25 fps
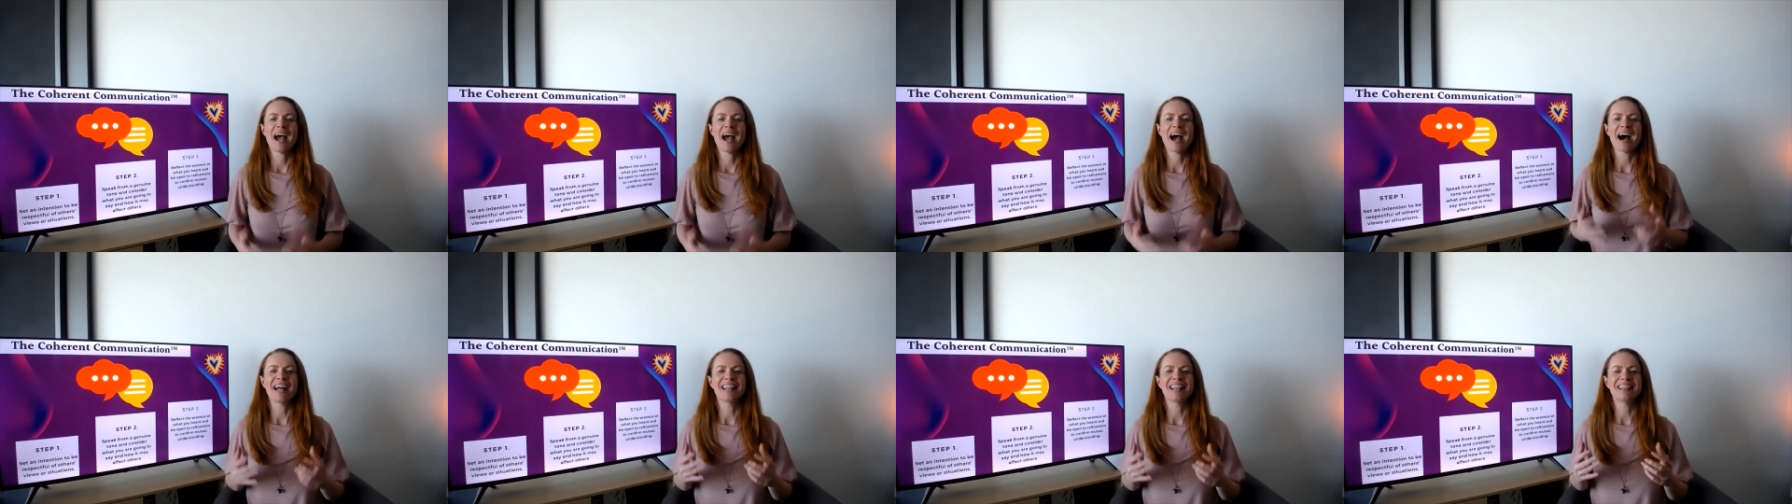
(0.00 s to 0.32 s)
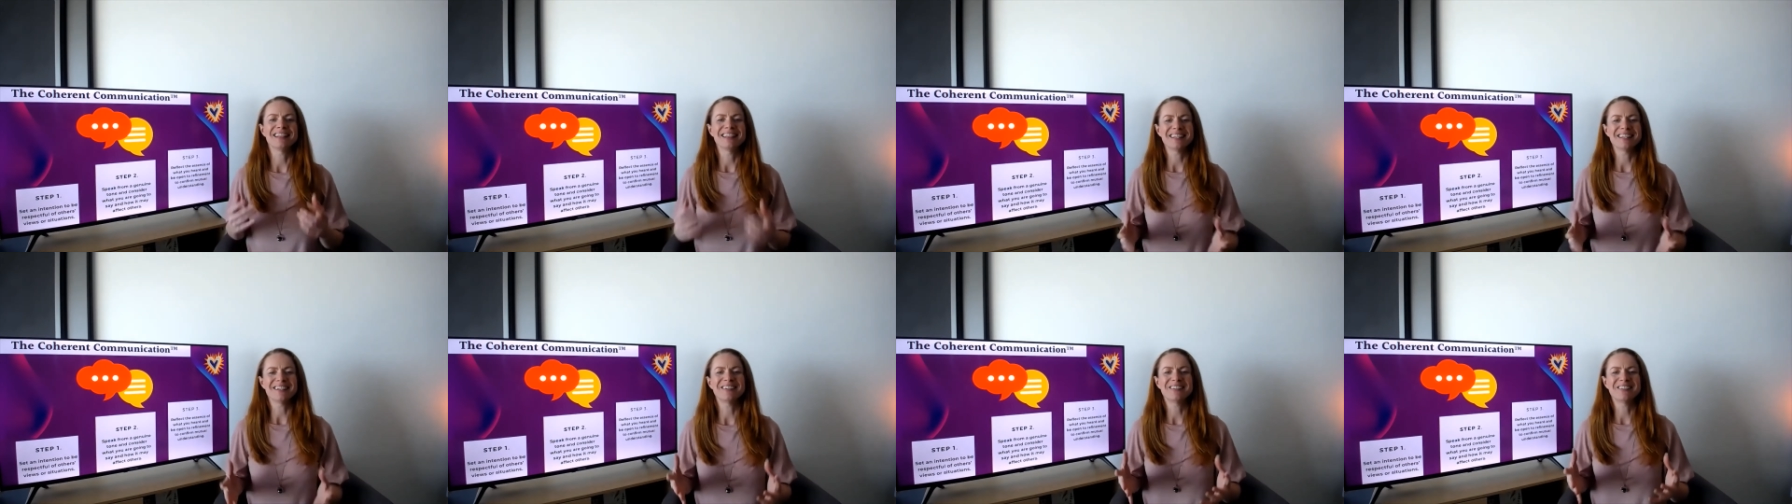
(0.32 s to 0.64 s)

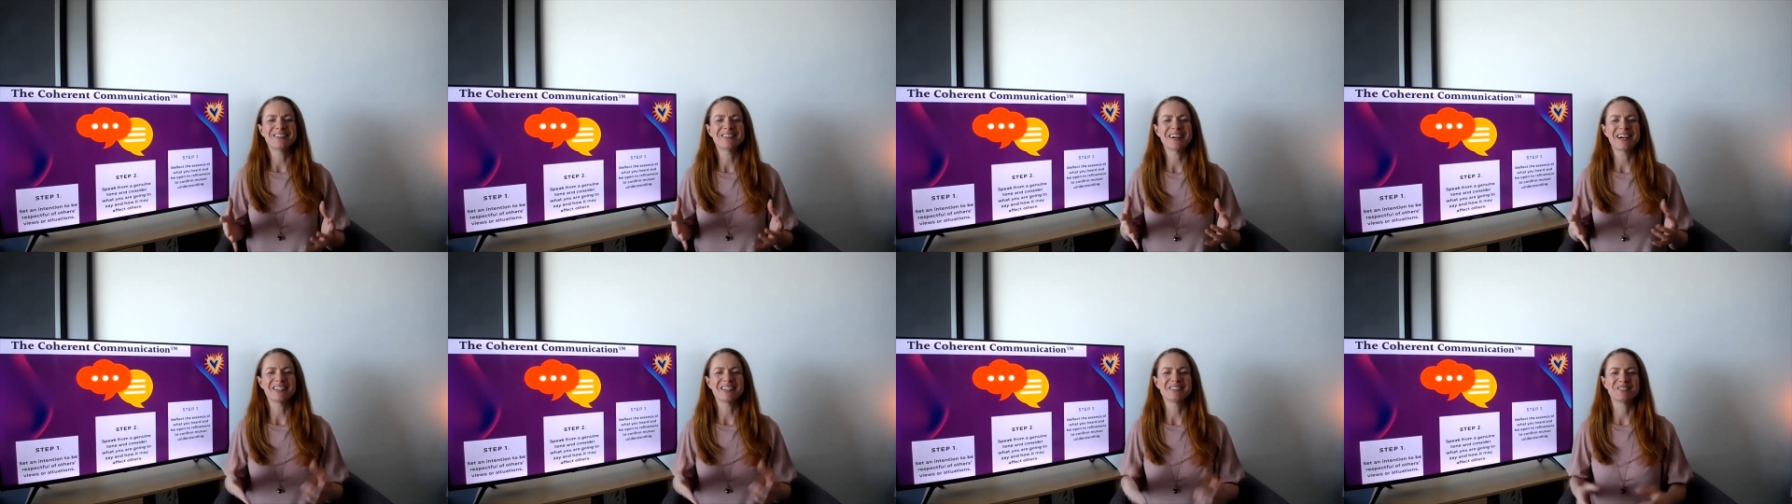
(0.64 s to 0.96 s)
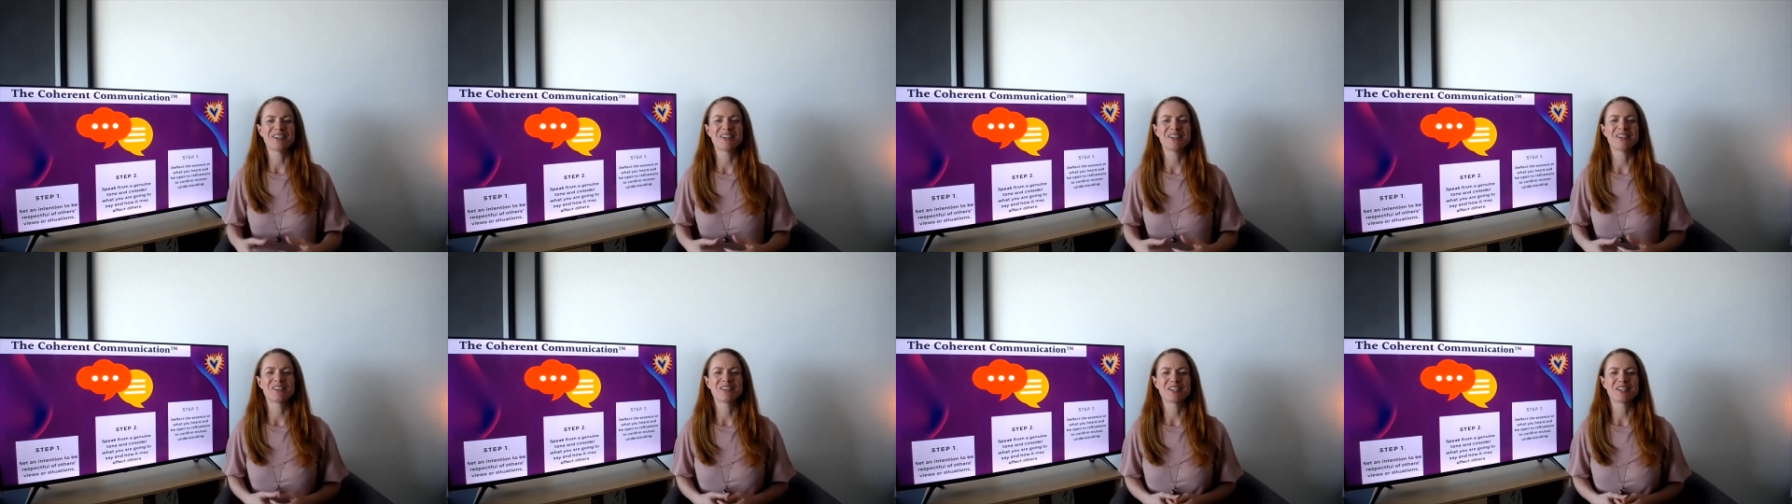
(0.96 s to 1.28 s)
Hello and
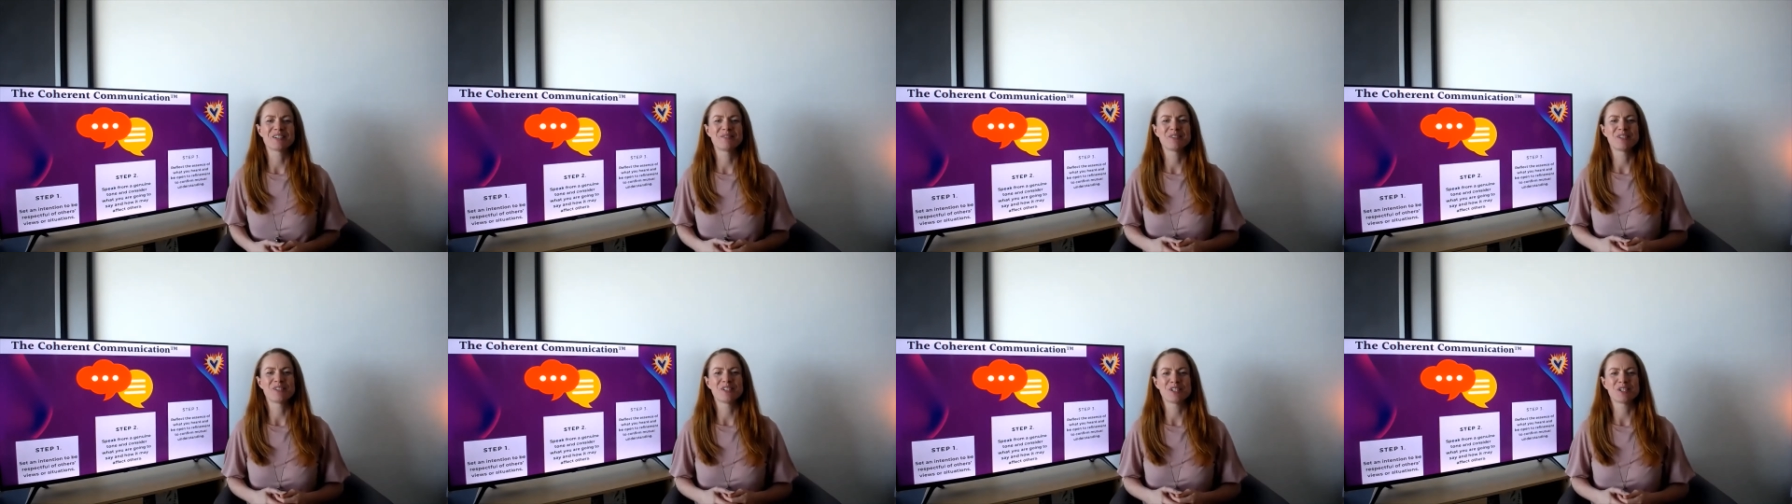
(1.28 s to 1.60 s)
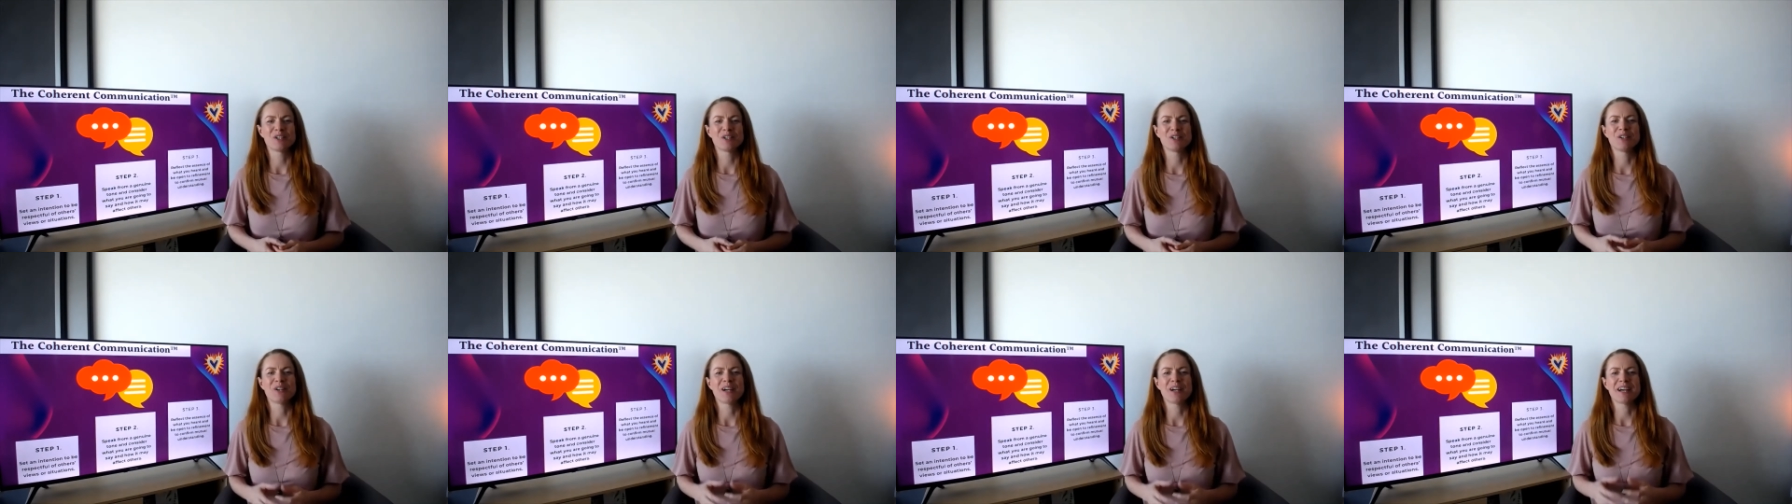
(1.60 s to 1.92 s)
welcome
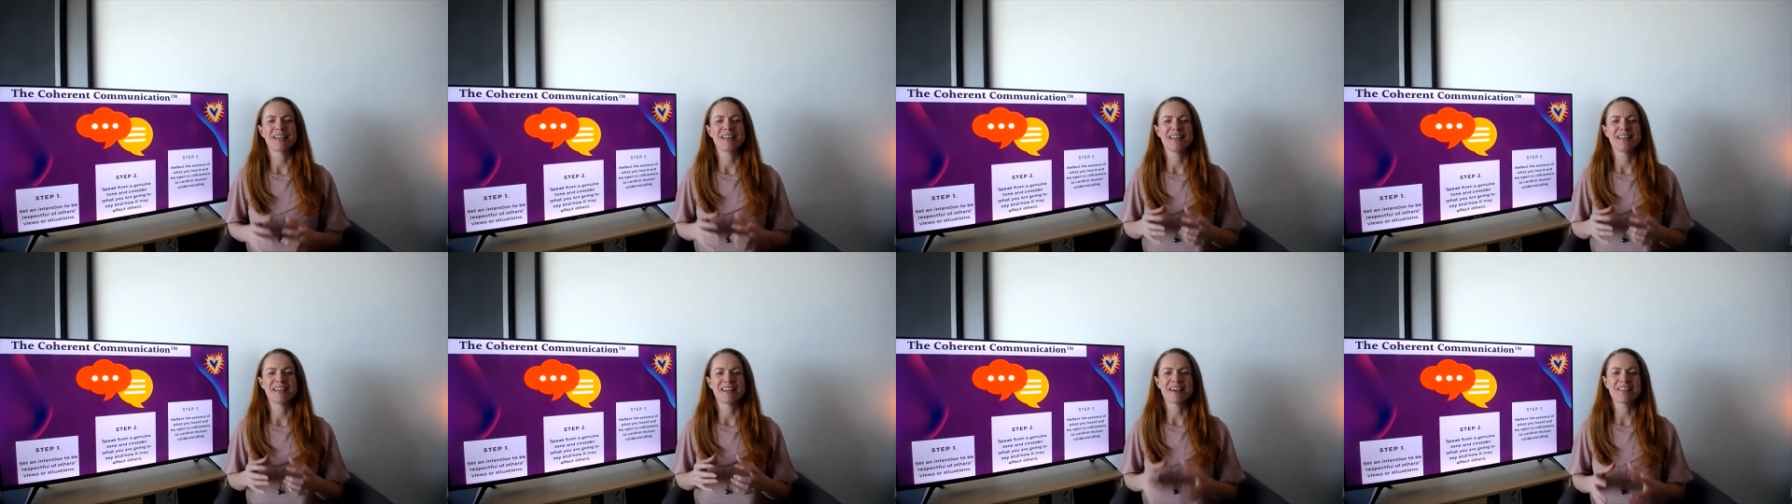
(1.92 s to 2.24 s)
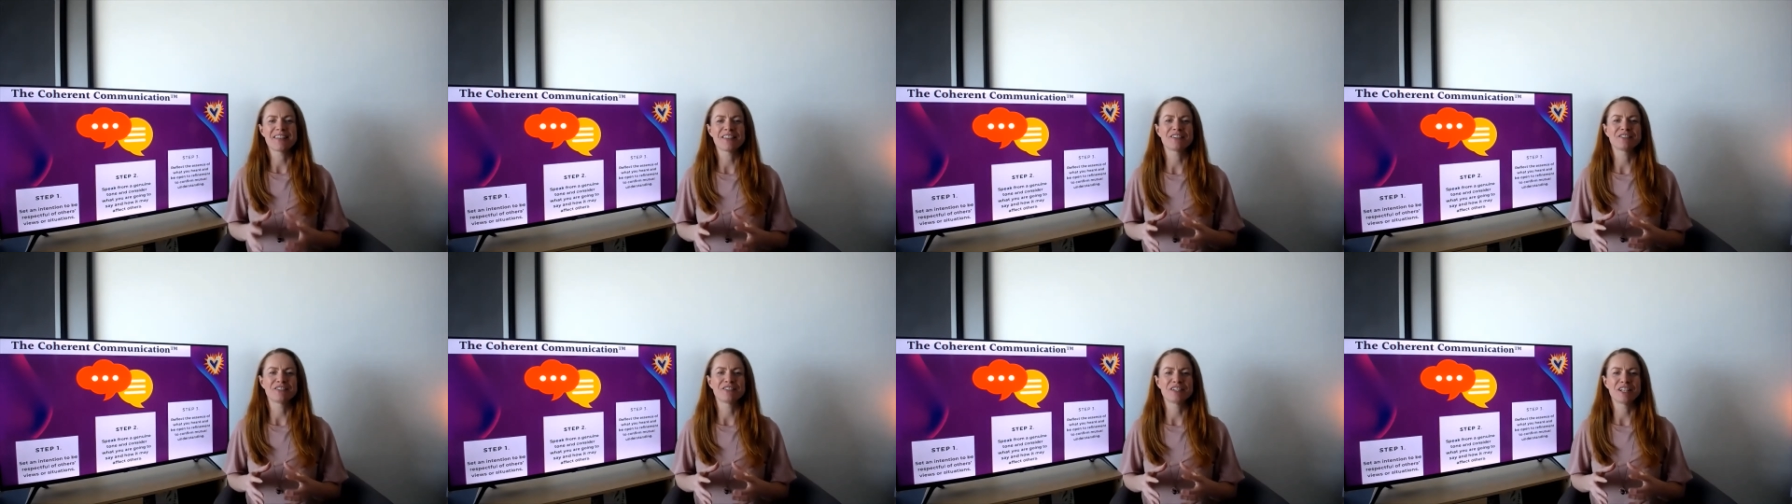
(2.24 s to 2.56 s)
to
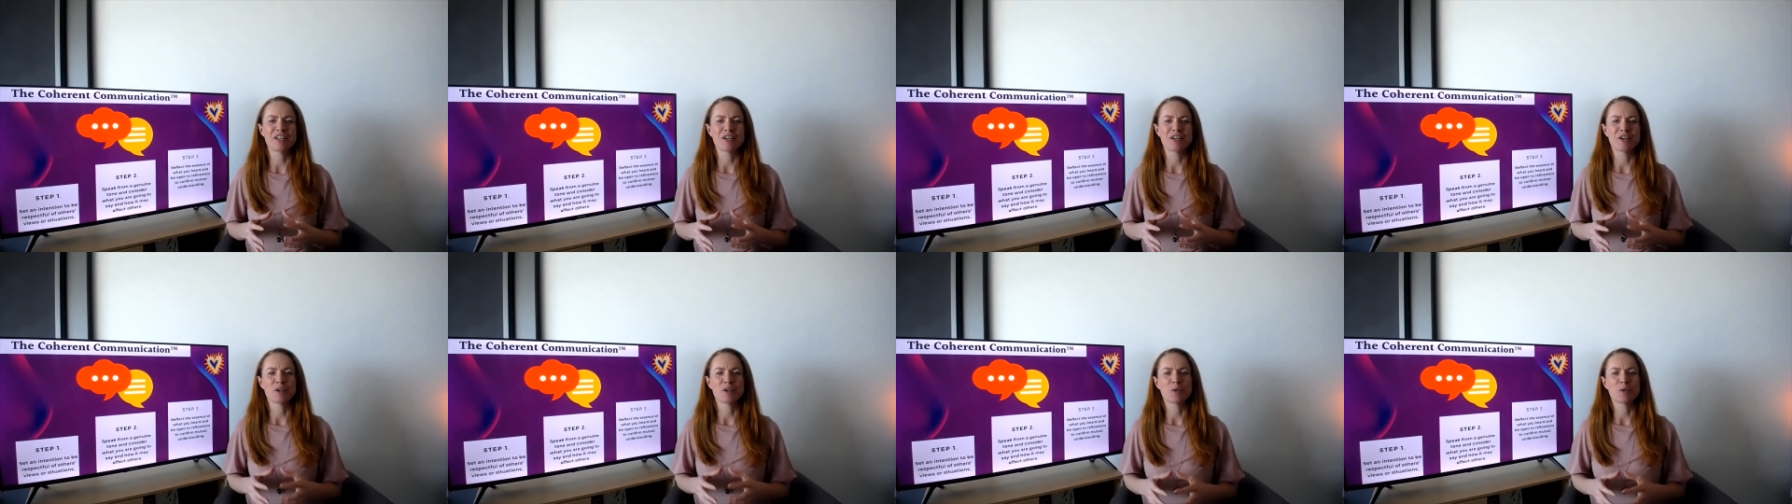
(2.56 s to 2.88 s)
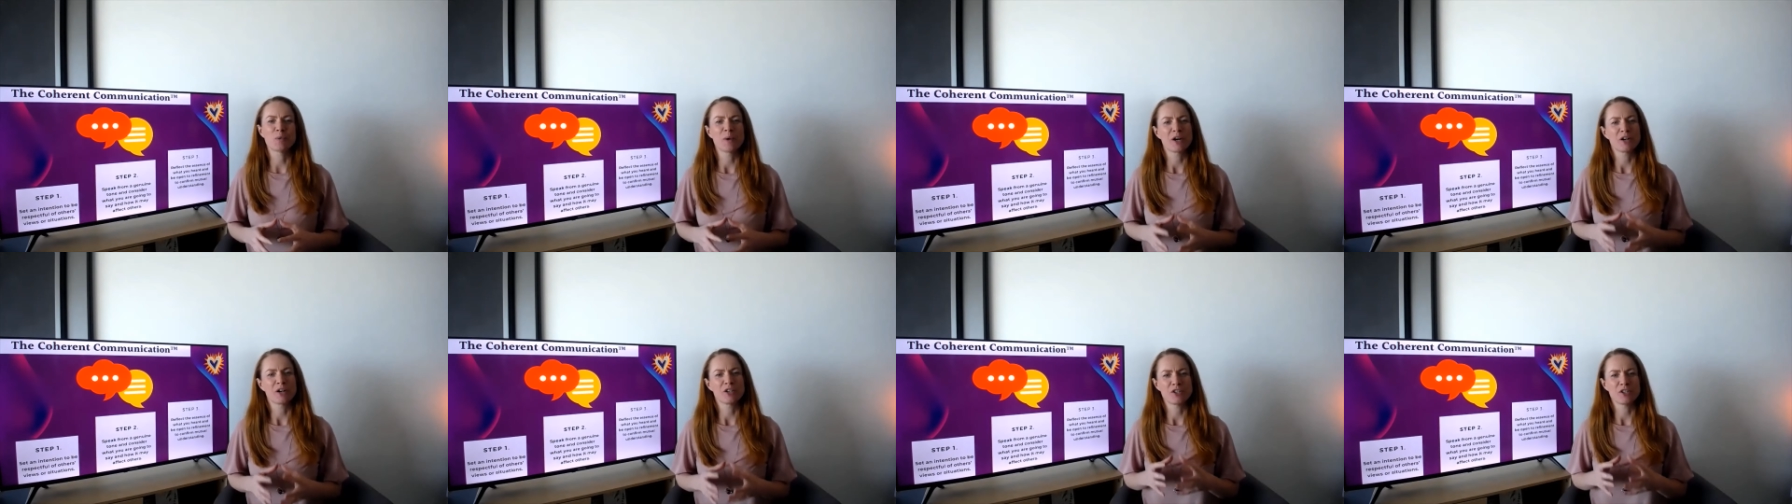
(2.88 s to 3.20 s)
another video where